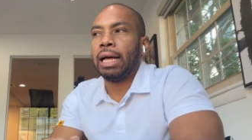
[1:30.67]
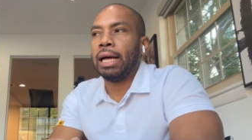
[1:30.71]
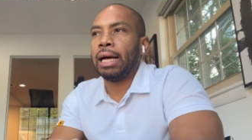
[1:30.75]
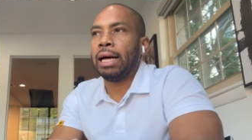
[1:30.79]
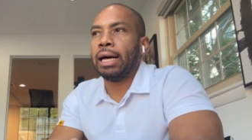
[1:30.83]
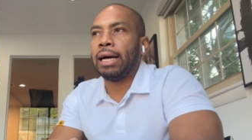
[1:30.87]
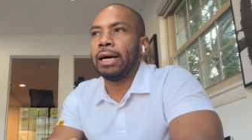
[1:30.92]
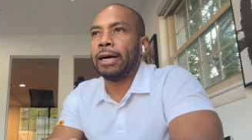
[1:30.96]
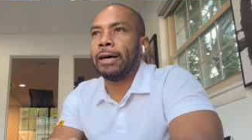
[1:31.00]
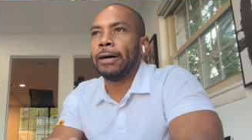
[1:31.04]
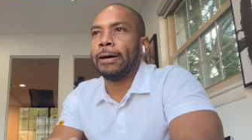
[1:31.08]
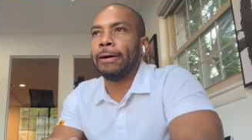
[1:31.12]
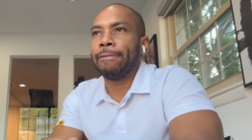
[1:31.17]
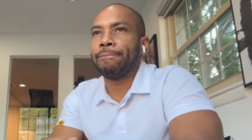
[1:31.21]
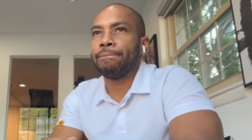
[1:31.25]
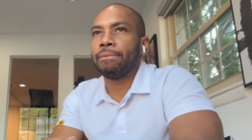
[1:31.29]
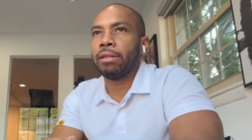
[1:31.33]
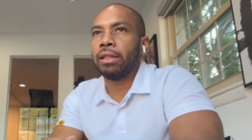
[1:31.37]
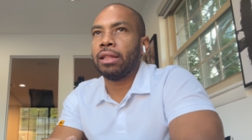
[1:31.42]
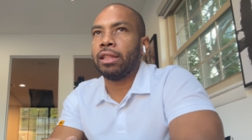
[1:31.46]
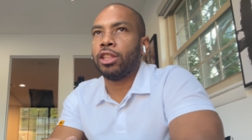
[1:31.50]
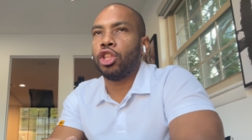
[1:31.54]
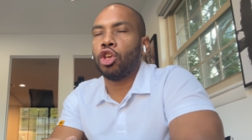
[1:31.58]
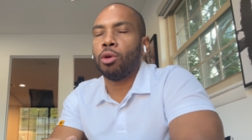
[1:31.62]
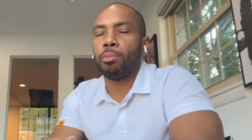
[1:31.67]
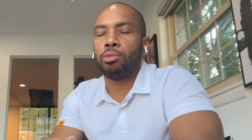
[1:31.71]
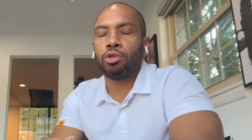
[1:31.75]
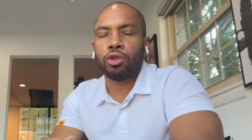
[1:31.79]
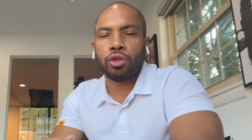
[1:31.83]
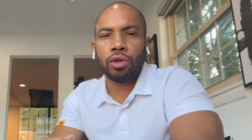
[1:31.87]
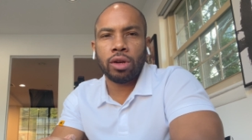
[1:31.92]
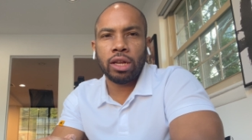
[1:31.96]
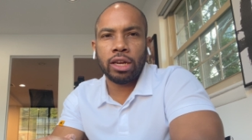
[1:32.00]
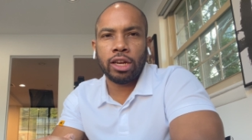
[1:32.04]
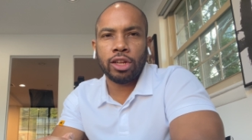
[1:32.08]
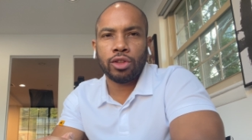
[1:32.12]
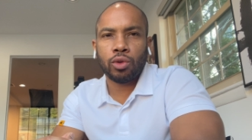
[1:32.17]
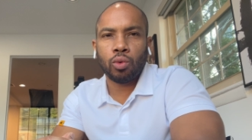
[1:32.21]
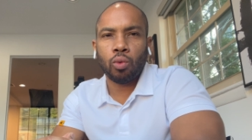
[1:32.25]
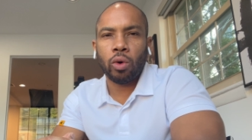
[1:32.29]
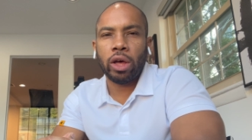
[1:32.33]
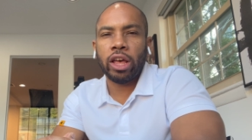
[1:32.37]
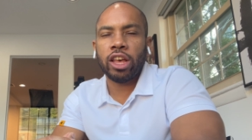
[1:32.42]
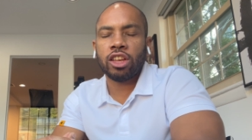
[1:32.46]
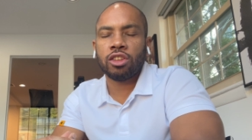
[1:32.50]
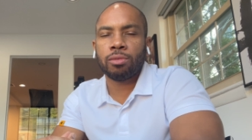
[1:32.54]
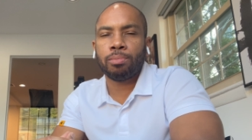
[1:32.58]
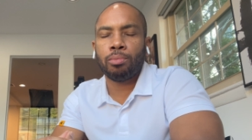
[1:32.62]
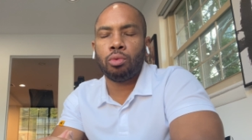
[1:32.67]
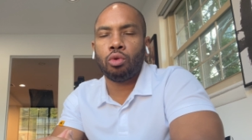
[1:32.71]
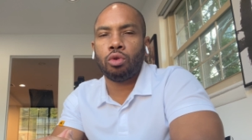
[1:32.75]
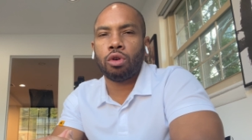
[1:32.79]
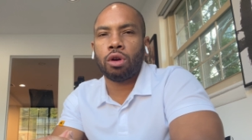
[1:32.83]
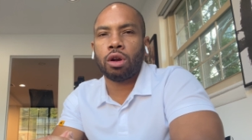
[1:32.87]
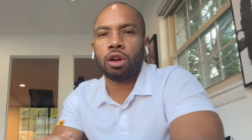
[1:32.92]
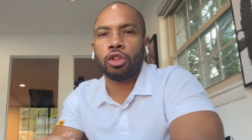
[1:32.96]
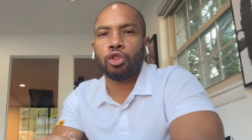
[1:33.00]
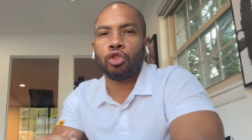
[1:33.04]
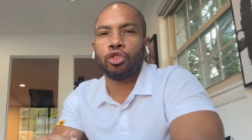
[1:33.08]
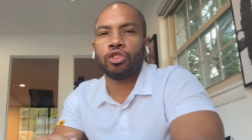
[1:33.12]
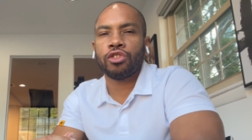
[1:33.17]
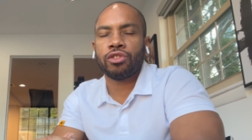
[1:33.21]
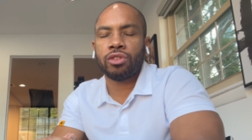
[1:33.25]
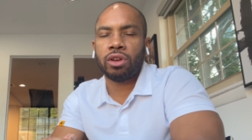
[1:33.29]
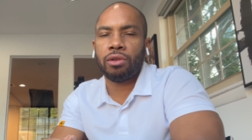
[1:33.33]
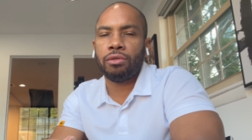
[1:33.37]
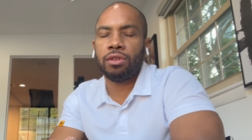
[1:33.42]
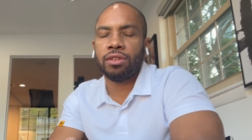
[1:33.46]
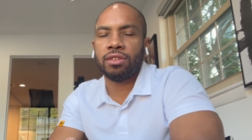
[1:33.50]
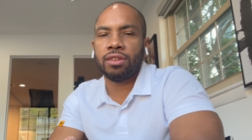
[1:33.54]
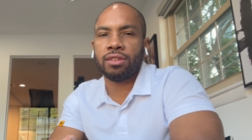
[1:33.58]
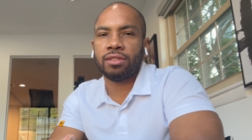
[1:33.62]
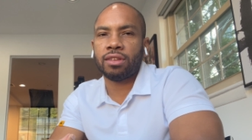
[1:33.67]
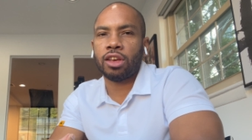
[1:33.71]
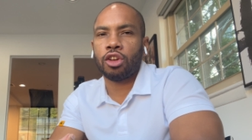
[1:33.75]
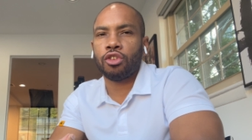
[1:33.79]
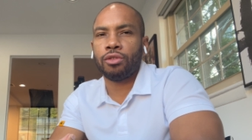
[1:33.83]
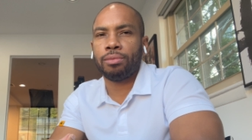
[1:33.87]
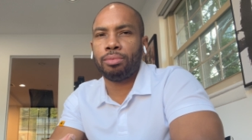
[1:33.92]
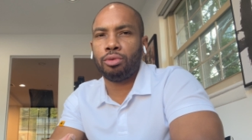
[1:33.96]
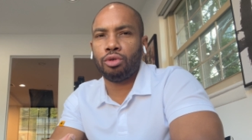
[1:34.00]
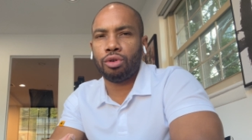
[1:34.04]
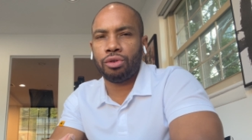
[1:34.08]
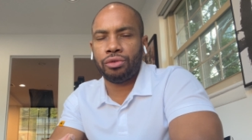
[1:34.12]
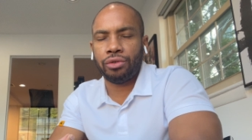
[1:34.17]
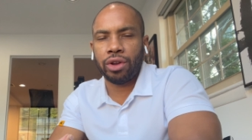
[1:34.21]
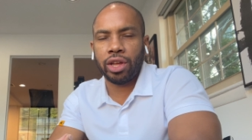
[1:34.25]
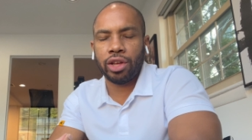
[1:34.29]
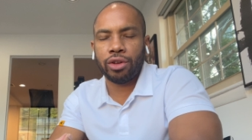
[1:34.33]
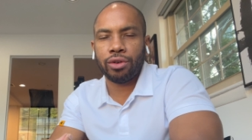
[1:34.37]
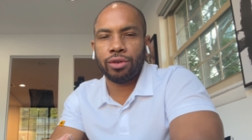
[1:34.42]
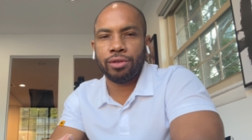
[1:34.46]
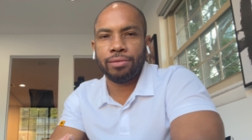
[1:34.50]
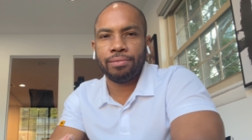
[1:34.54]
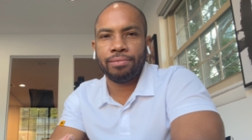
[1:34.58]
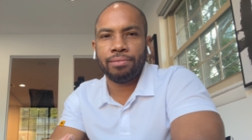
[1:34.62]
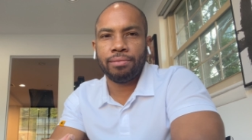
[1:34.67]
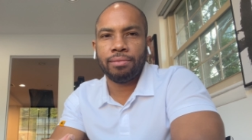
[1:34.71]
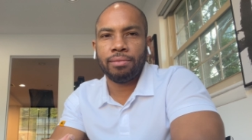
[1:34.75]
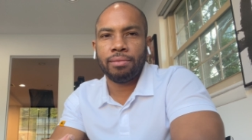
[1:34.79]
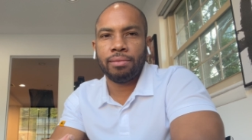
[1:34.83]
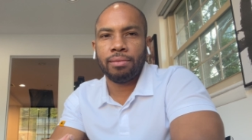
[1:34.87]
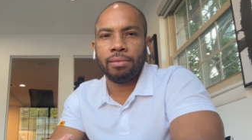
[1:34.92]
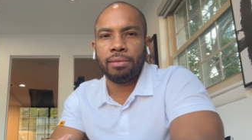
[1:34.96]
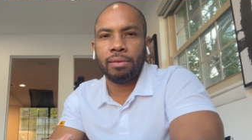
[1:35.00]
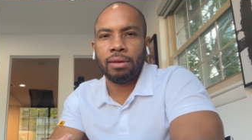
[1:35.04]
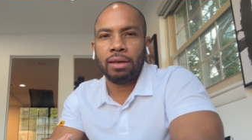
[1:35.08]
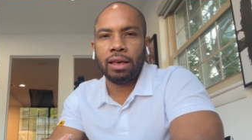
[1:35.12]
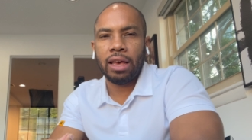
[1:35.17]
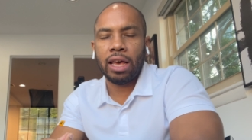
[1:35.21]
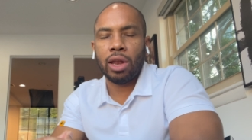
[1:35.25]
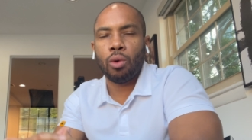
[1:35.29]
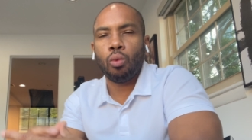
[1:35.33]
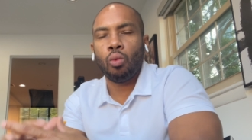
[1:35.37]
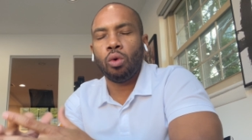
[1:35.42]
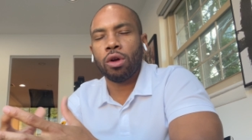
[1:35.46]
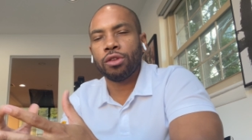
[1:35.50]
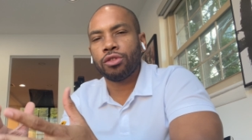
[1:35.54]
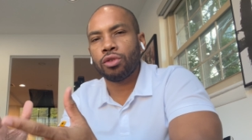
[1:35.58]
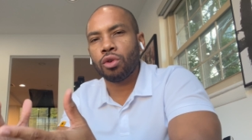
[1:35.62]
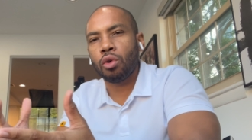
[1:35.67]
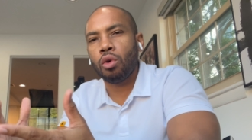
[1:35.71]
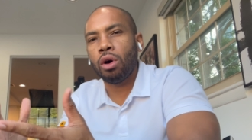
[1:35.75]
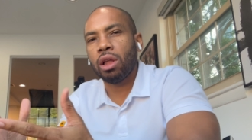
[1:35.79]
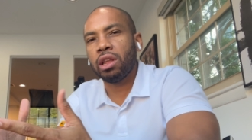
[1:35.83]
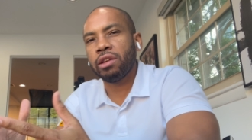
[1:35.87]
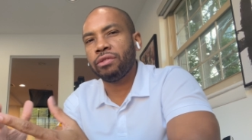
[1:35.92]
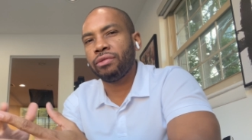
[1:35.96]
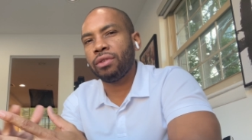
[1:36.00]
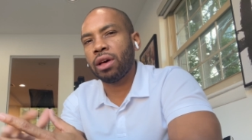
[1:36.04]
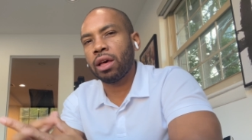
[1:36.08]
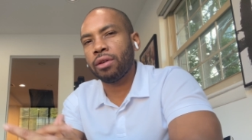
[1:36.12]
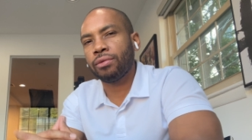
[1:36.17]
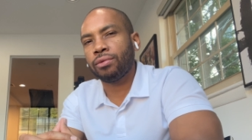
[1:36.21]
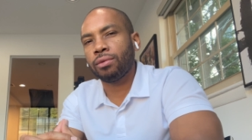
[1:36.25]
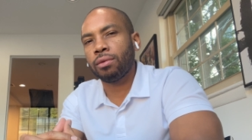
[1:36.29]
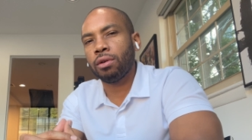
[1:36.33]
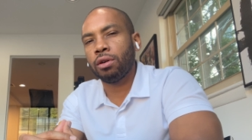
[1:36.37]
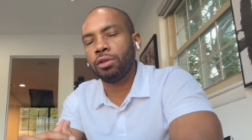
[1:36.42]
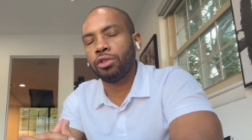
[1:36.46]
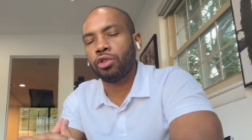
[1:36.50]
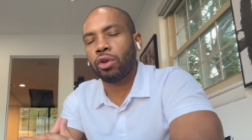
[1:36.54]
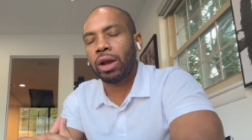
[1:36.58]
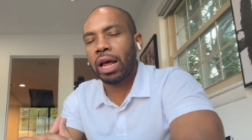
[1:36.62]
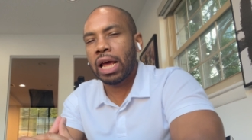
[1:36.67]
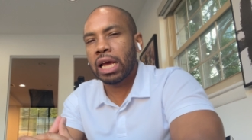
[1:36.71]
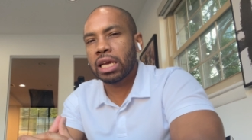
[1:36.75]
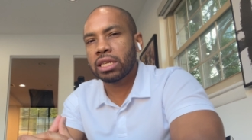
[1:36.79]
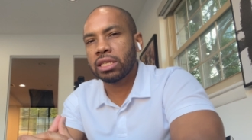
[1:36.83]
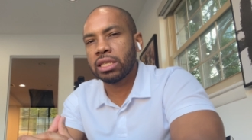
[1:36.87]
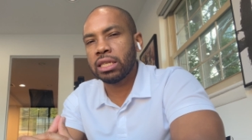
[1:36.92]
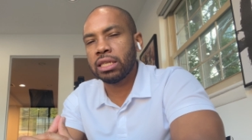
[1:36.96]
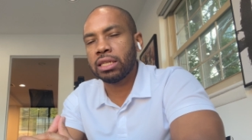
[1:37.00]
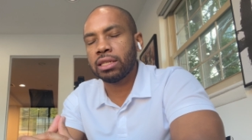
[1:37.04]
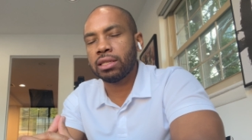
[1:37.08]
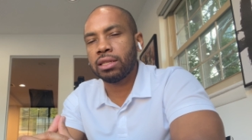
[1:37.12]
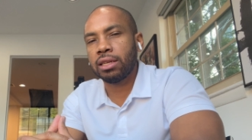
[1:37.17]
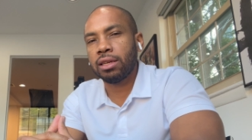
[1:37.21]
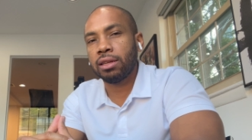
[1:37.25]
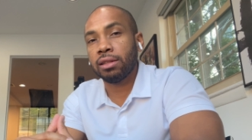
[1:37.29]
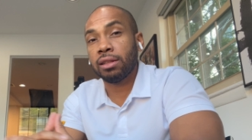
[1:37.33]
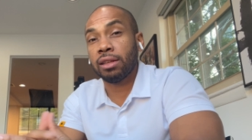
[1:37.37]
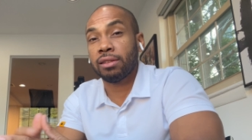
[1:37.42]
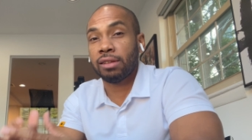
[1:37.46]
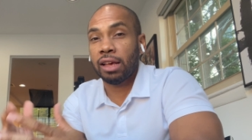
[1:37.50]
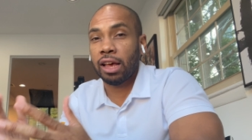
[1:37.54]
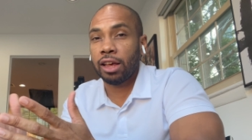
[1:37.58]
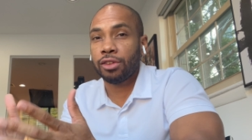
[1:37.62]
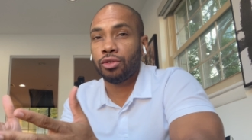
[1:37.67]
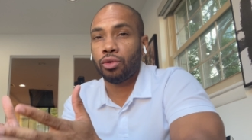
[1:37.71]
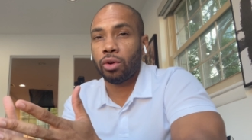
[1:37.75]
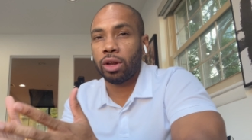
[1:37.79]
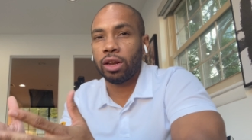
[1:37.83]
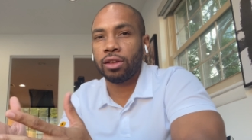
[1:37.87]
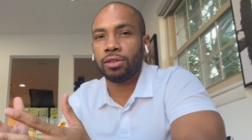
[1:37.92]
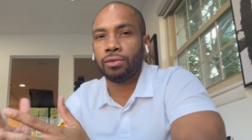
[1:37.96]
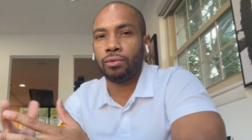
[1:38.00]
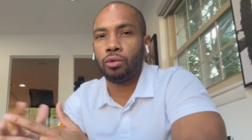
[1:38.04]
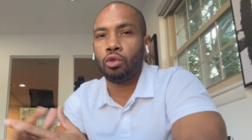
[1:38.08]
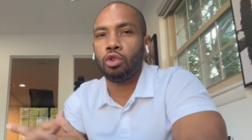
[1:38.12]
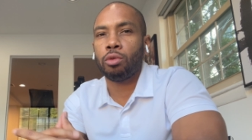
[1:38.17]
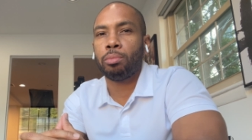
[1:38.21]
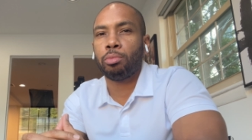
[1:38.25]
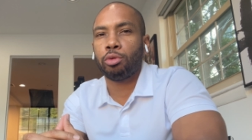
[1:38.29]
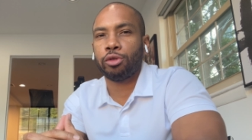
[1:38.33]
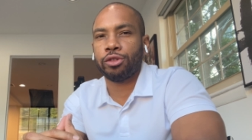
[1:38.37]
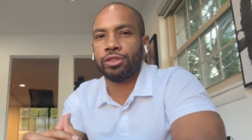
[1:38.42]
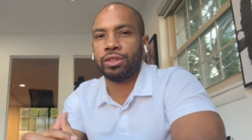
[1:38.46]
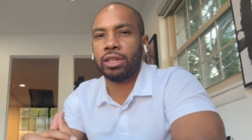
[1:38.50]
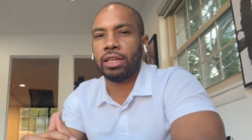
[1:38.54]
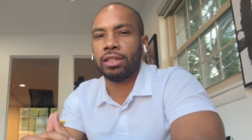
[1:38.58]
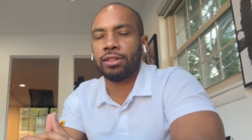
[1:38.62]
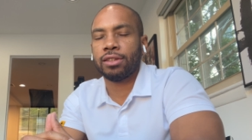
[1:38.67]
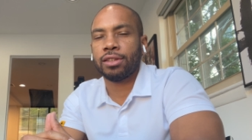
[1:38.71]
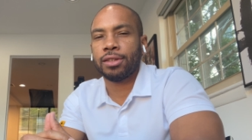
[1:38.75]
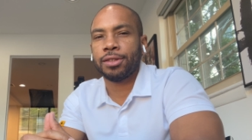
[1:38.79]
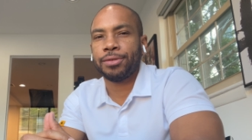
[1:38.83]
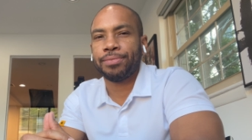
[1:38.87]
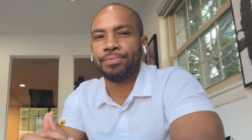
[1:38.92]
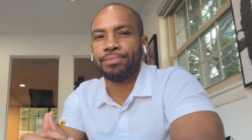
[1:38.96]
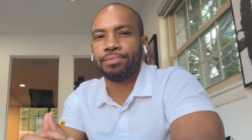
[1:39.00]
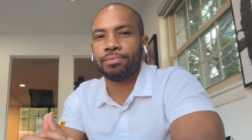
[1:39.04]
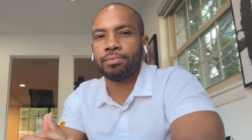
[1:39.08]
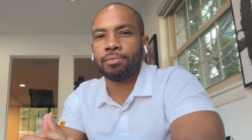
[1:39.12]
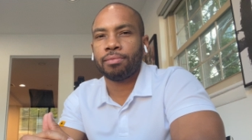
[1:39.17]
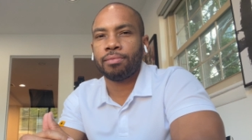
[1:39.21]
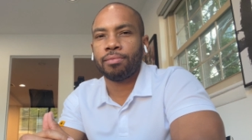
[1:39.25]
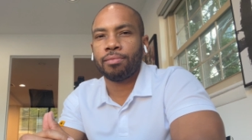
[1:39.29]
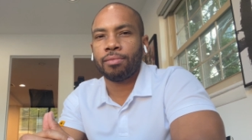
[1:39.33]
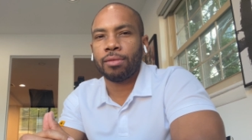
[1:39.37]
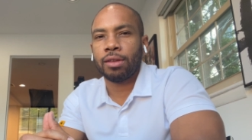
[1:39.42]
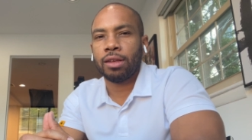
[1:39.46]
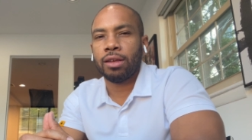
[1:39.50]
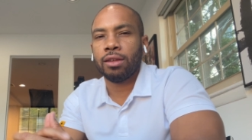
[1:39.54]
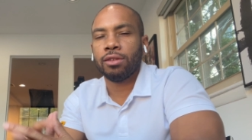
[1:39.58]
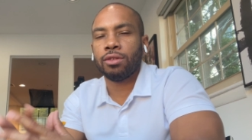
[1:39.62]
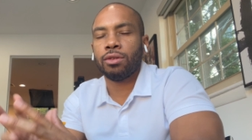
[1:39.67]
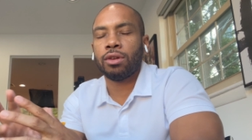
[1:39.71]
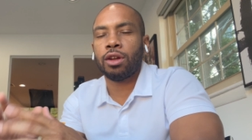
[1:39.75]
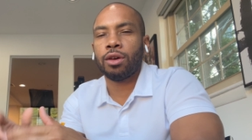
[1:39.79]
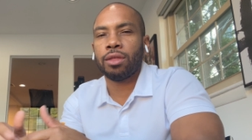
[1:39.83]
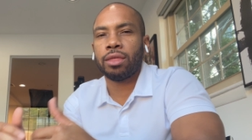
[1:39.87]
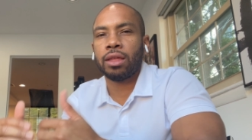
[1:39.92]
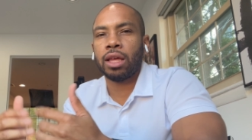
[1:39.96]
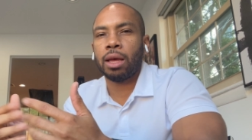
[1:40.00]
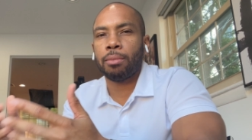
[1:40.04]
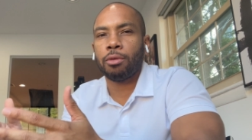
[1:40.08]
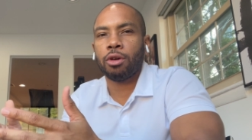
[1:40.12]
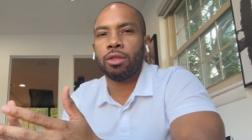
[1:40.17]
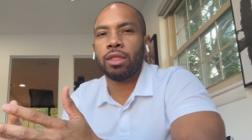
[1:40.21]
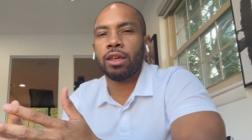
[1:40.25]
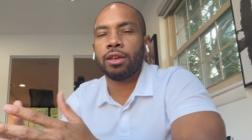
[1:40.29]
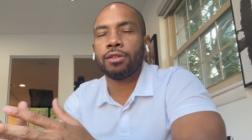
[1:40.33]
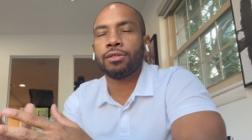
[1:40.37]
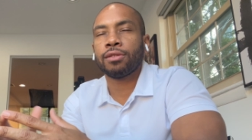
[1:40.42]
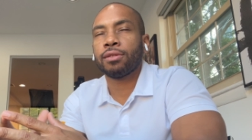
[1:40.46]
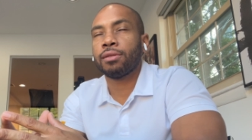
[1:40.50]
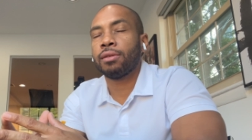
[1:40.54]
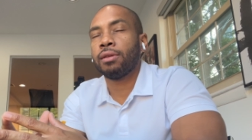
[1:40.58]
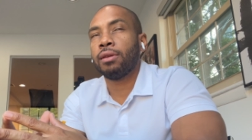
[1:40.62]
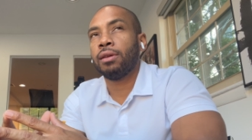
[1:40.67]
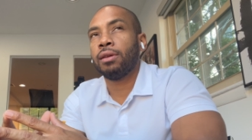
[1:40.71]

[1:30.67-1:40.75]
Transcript: um, the opportunity to export your services out of Puerto Rico. And once you qualify under Act 60, the tax rate is 4%. So now think about this.